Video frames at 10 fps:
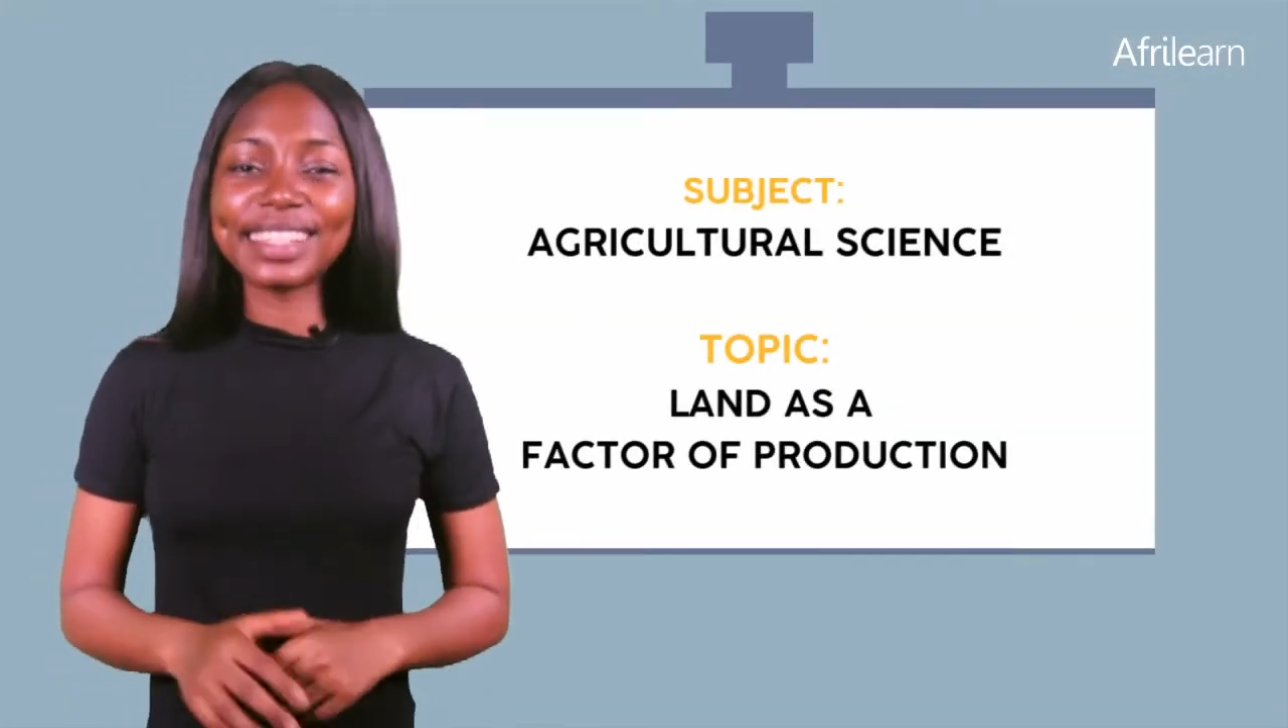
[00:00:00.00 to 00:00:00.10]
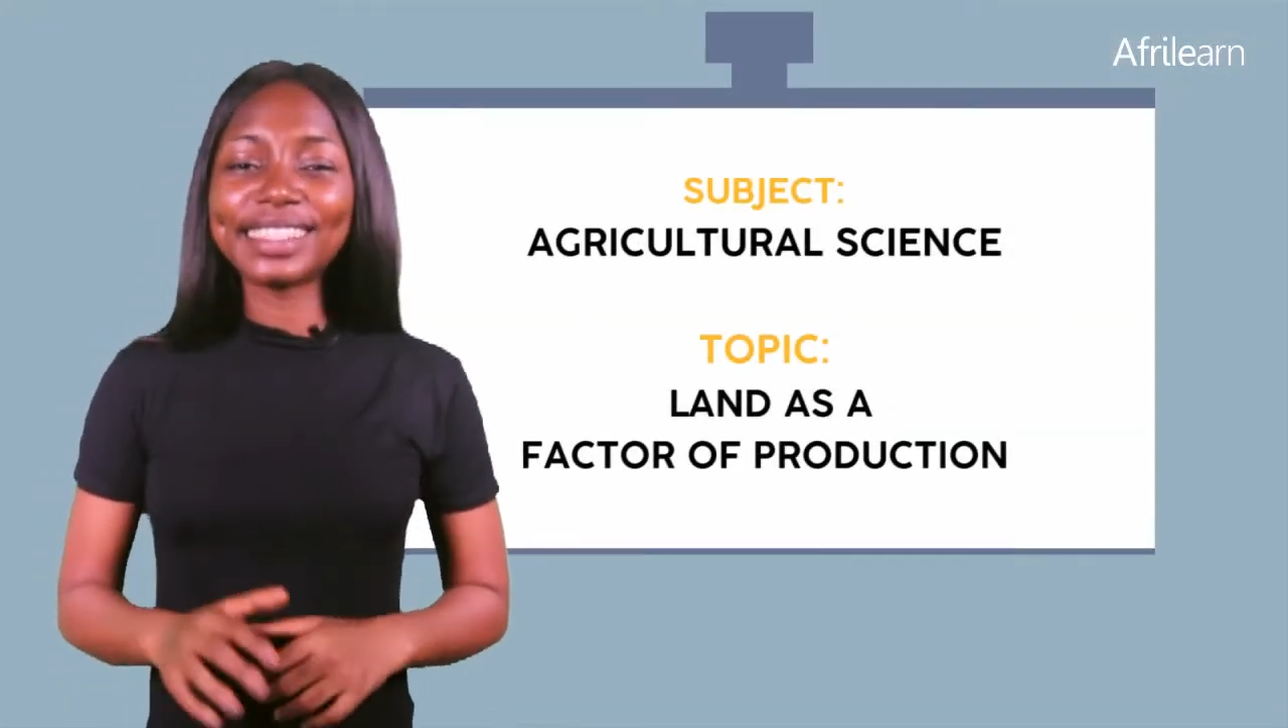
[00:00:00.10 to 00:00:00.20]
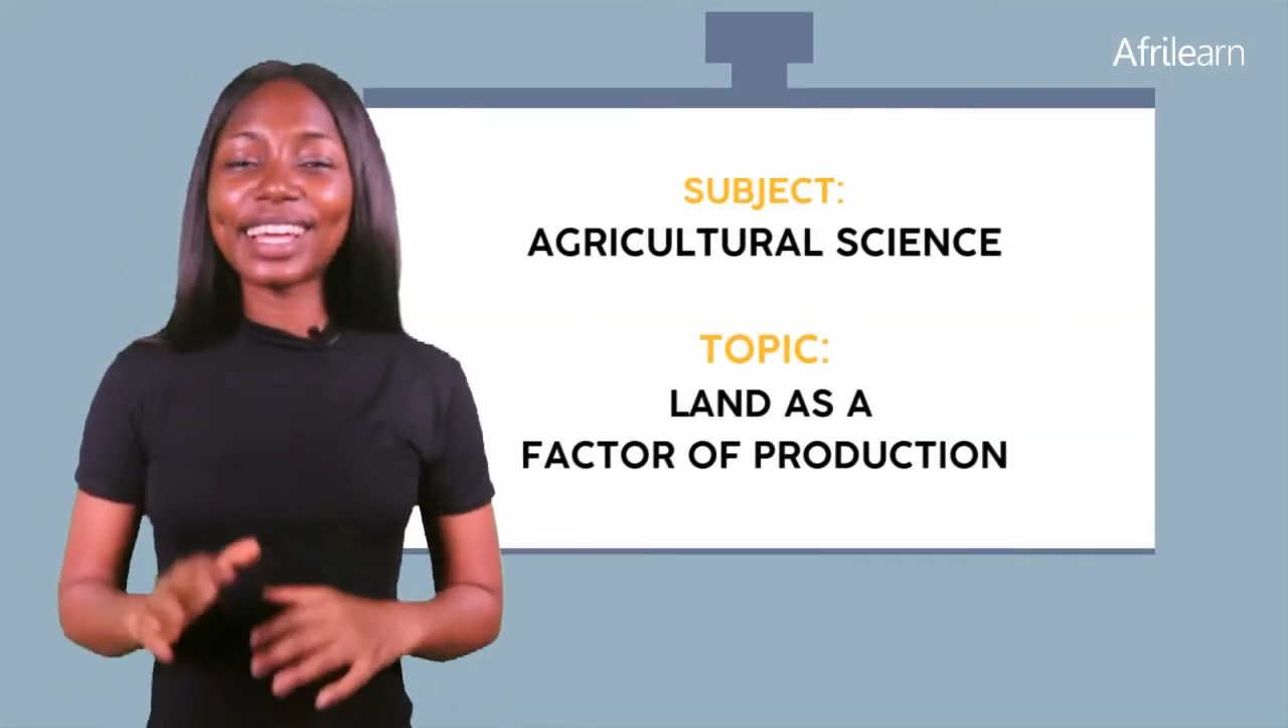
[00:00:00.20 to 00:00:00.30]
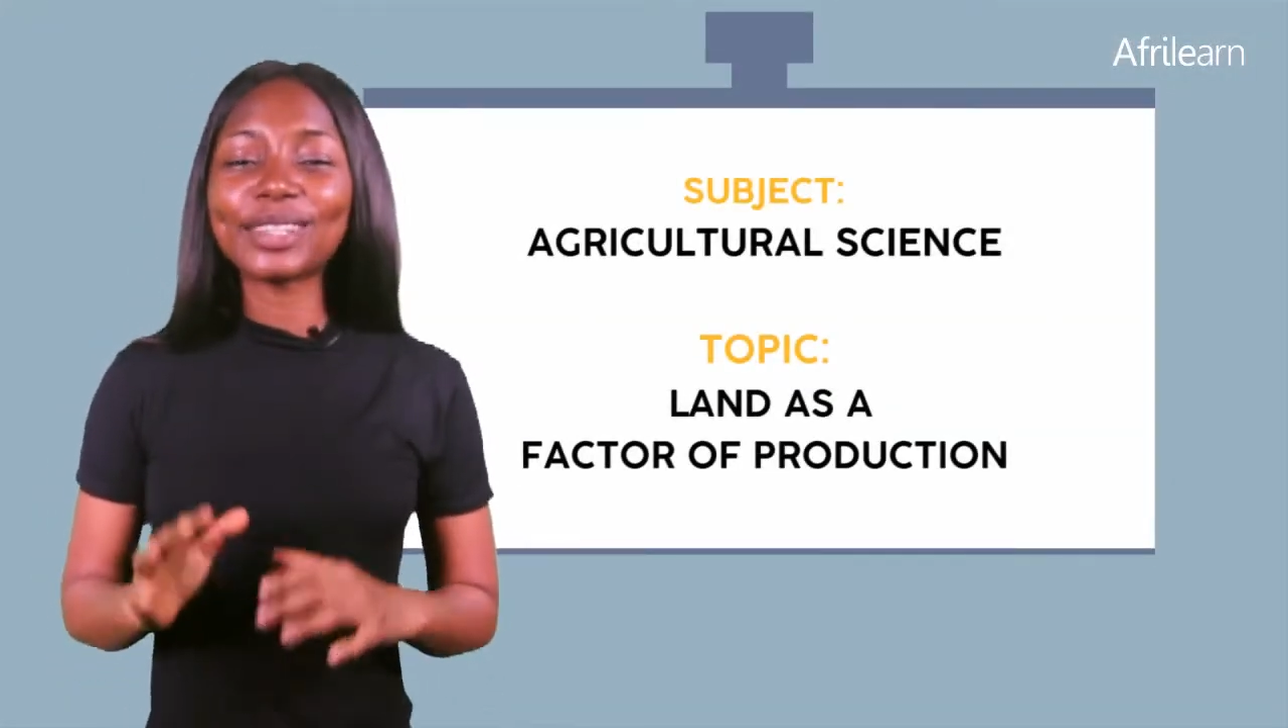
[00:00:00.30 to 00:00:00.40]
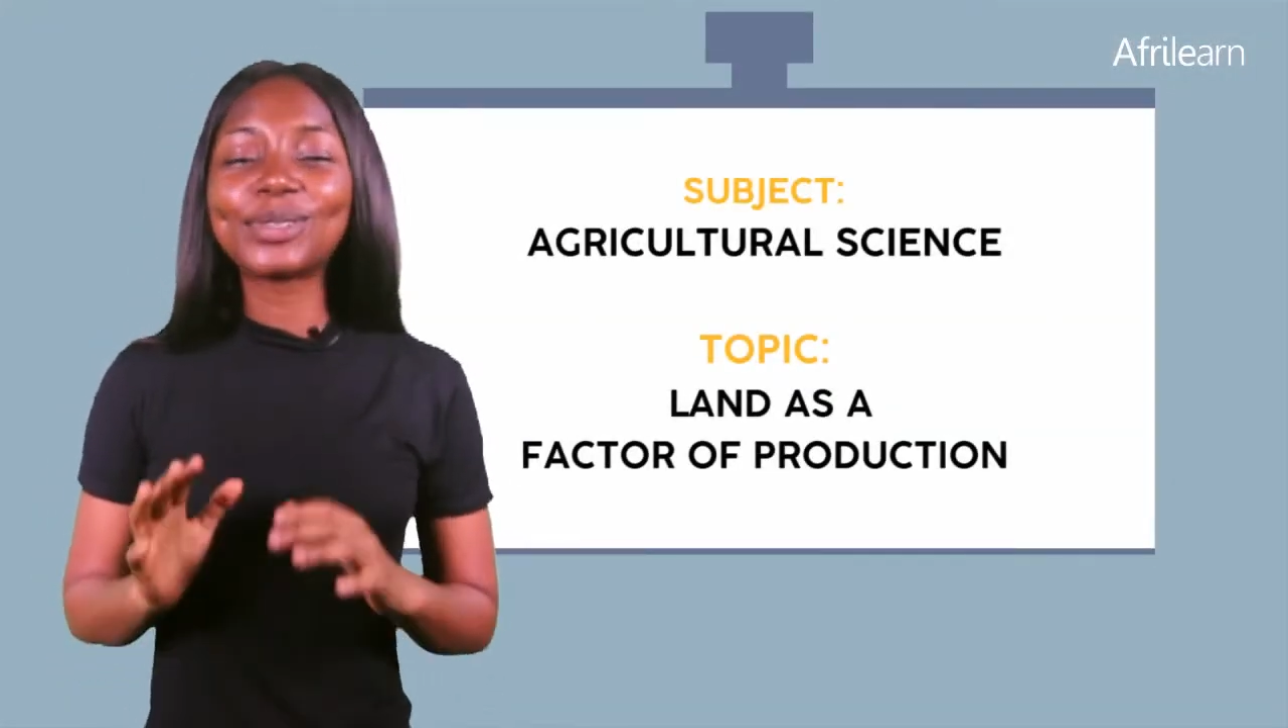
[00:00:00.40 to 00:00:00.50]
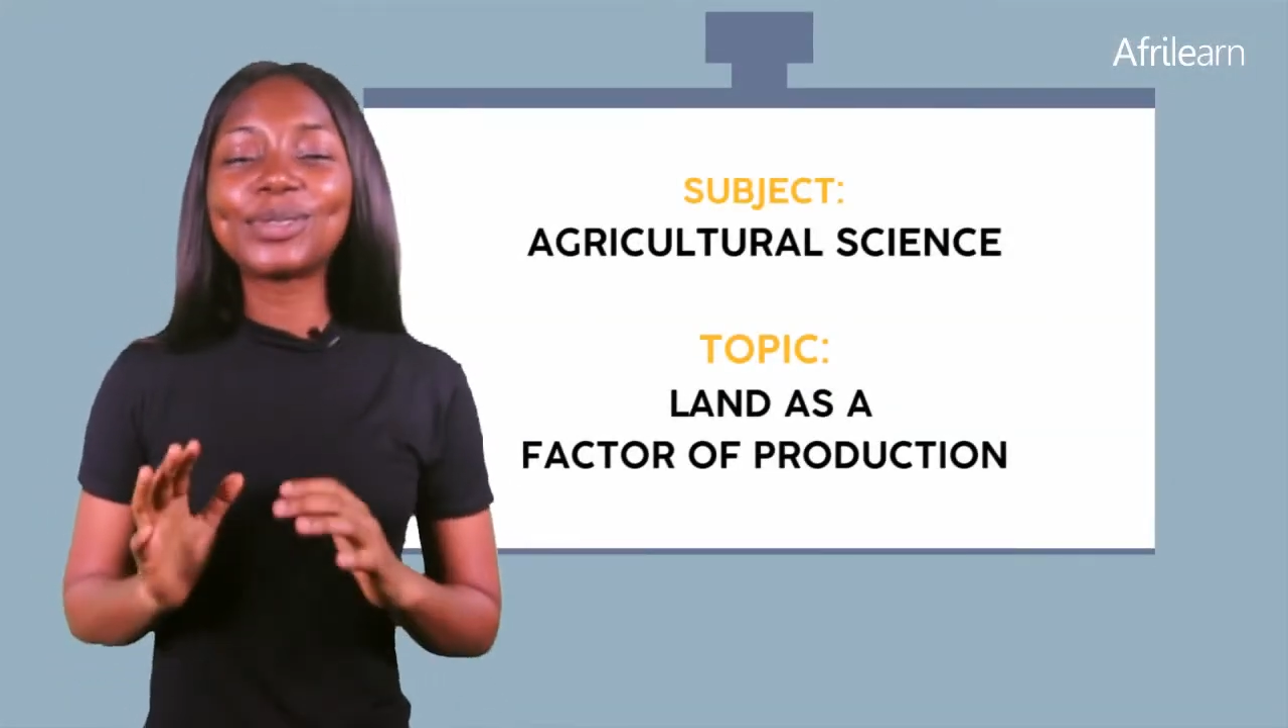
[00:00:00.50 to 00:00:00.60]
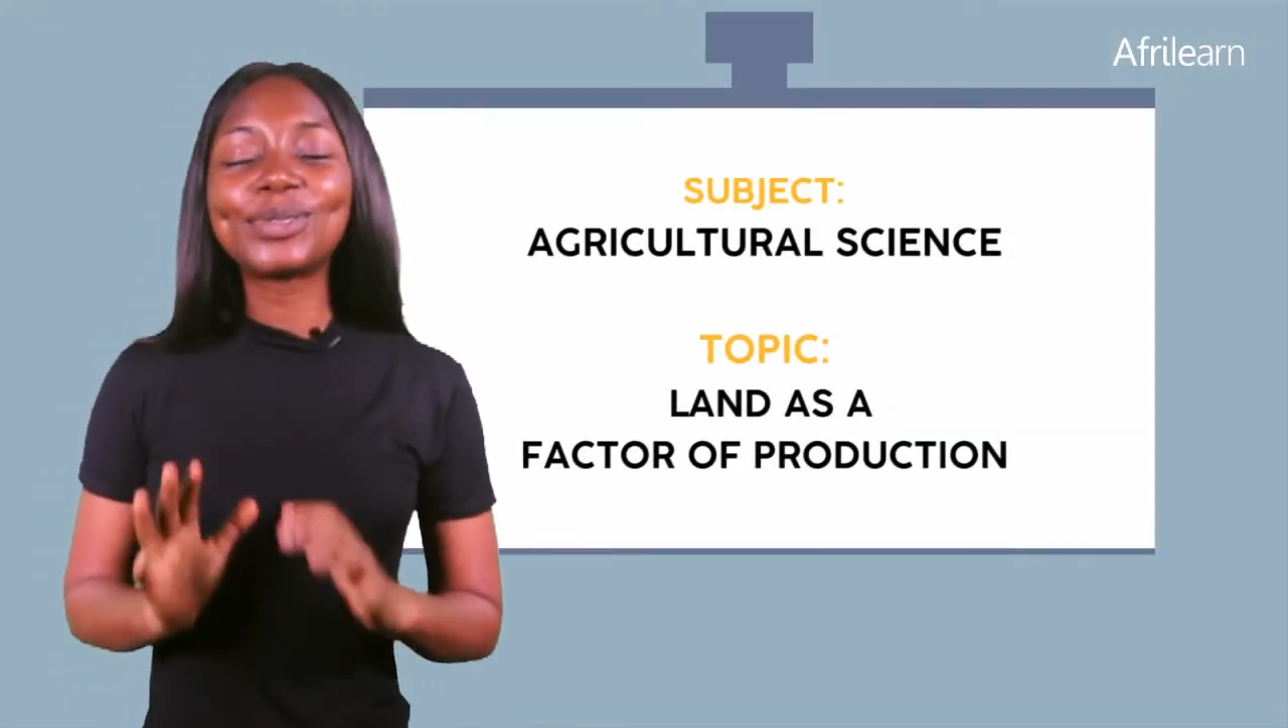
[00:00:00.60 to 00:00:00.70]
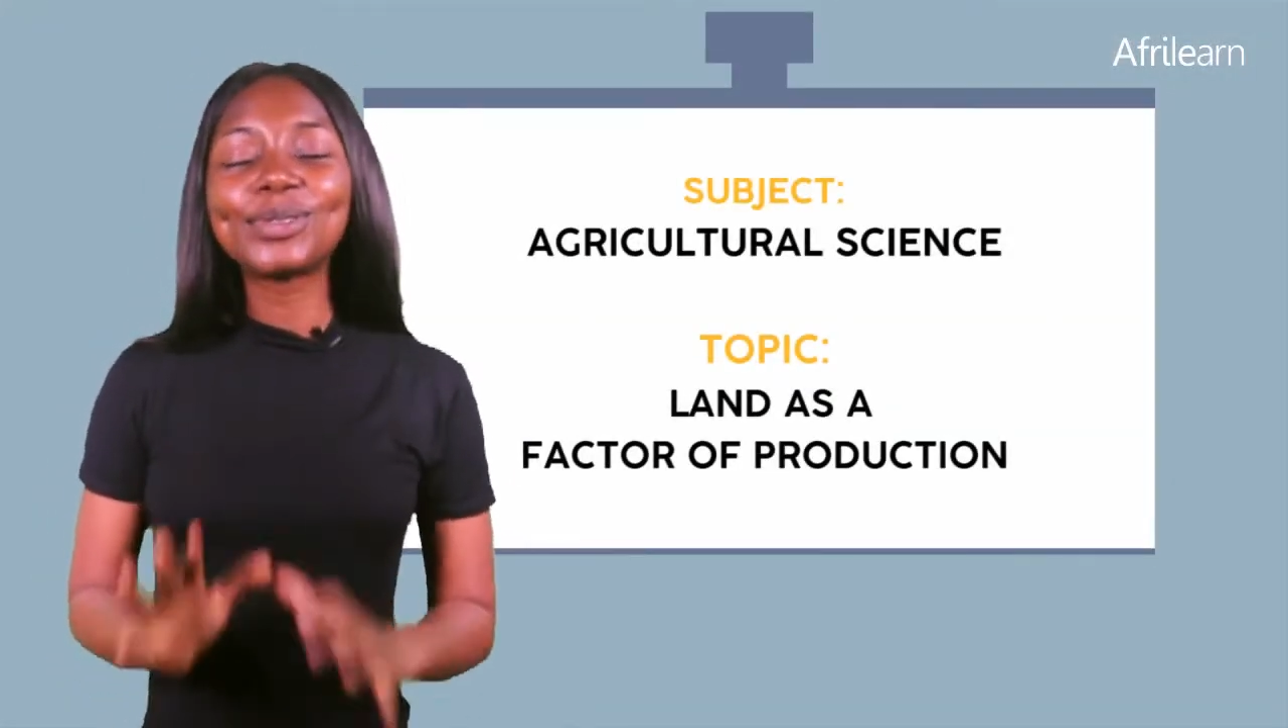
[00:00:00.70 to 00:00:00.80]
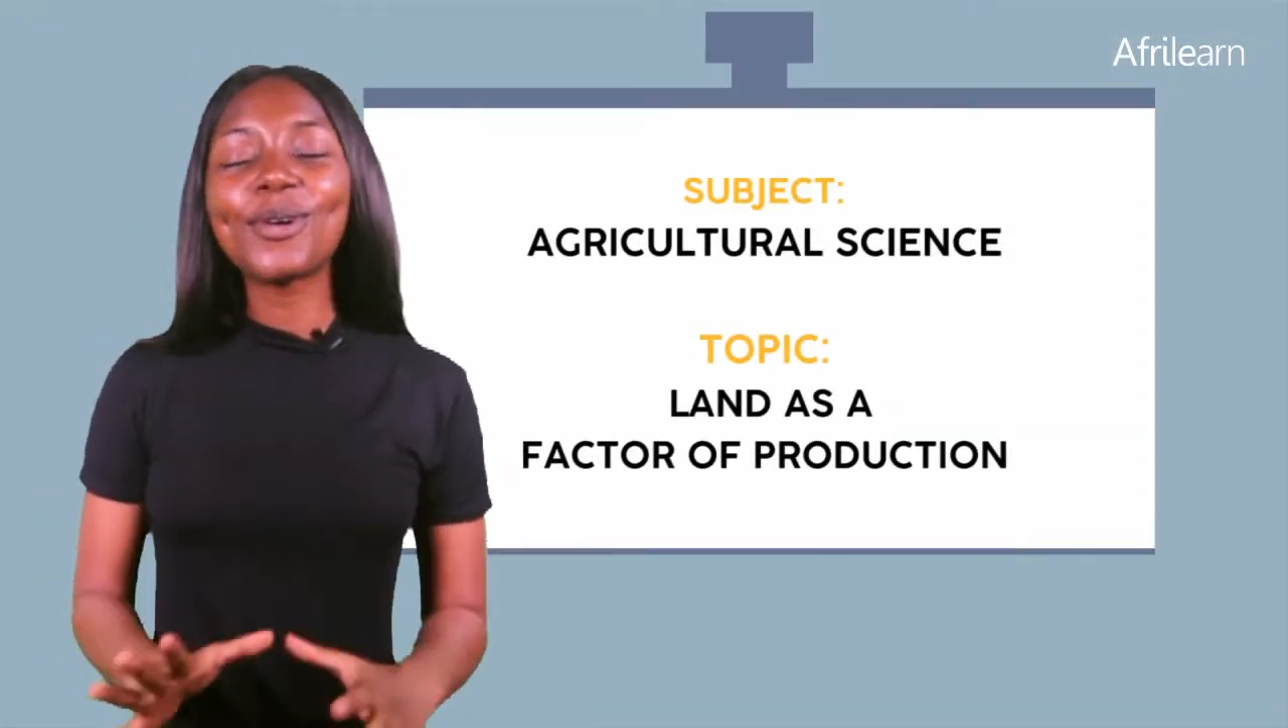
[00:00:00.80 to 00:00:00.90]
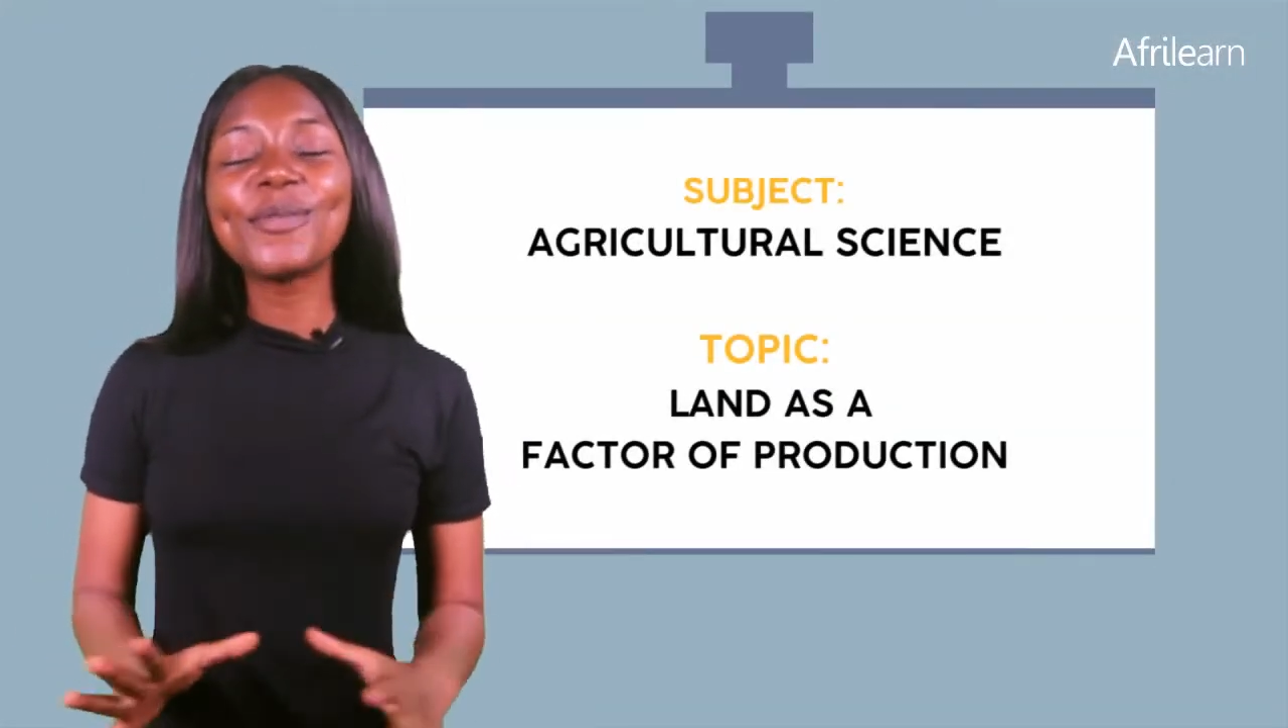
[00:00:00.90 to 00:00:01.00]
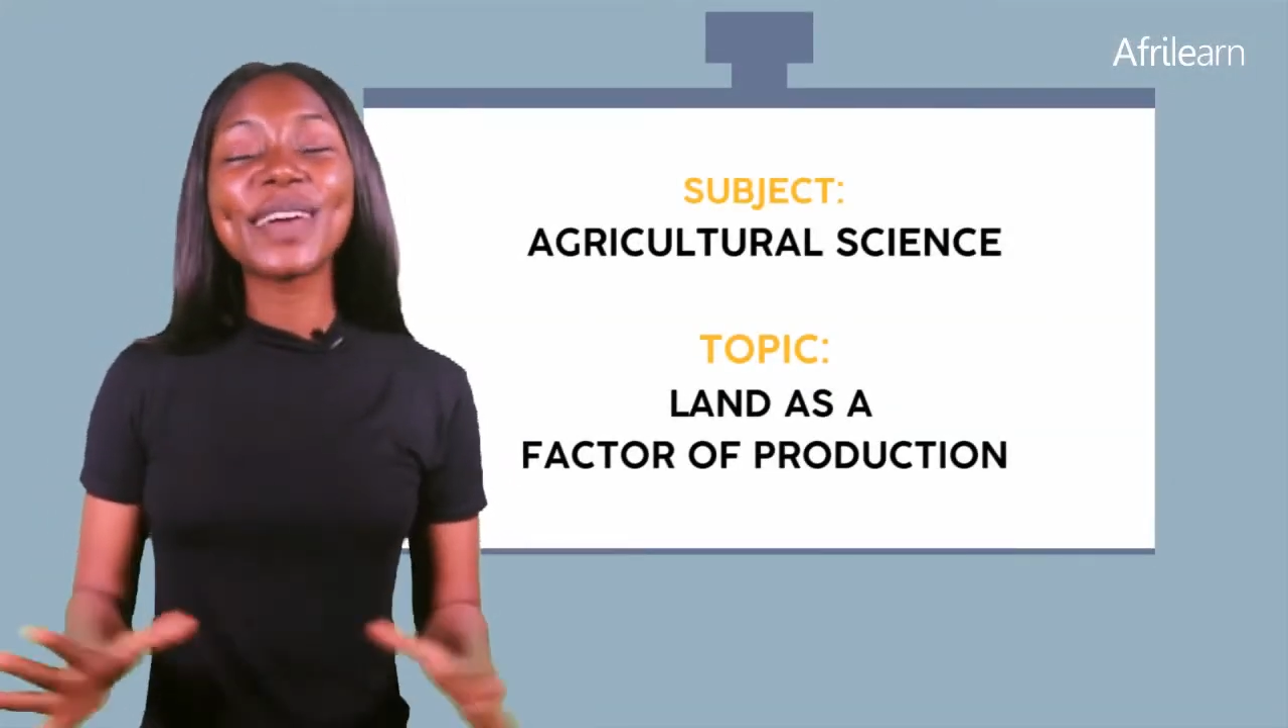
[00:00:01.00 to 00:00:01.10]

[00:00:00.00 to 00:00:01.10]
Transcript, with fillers: There are so